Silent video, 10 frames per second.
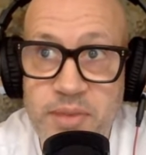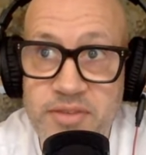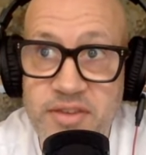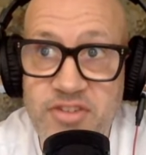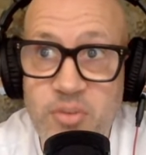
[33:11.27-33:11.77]

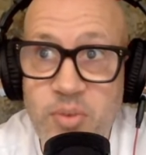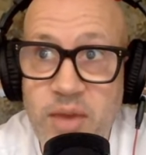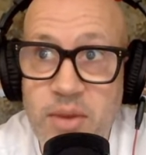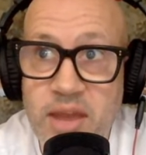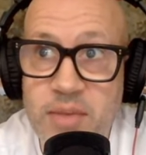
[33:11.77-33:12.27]
position
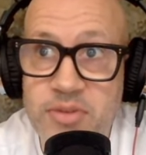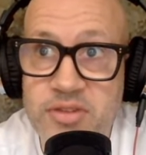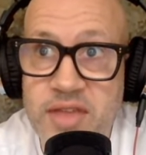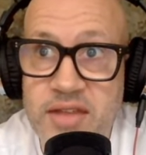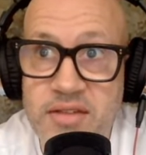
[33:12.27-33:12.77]
where we're able
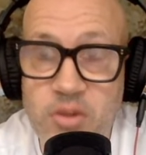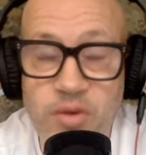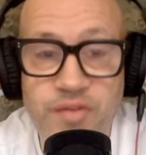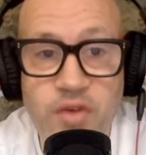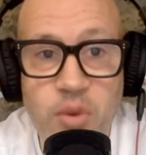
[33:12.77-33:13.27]
to then
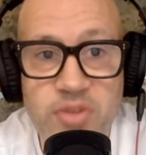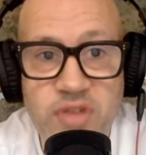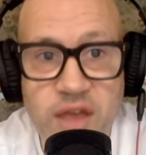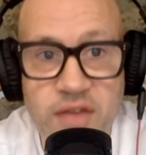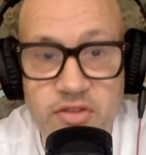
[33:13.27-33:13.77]
look
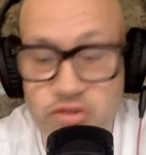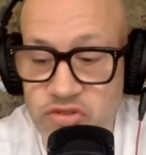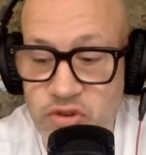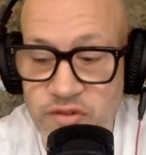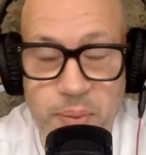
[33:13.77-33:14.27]
forward rather than
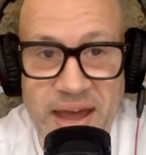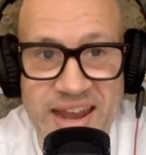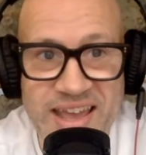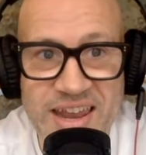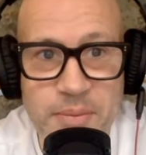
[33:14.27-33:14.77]
just sort of
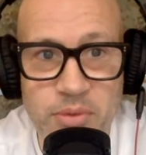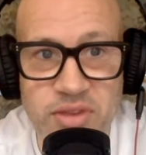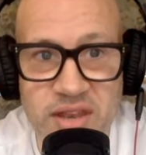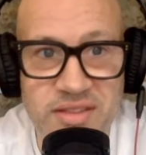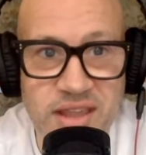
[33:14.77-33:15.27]
panicking
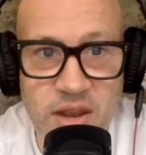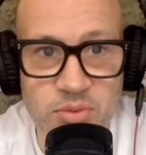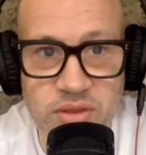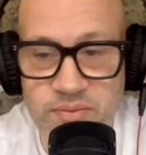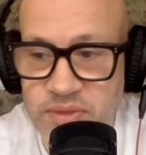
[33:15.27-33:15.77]
about the, you
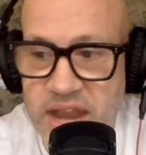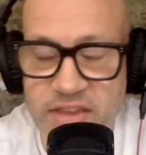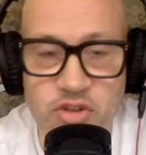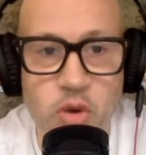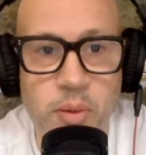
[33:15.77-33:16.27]
know, the, the
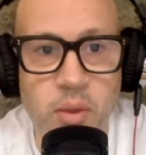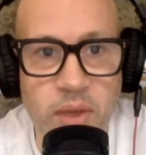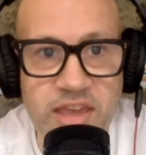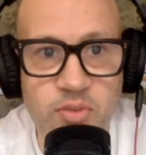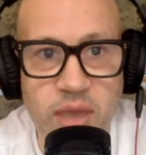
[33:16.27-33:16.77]
next couple of weeks.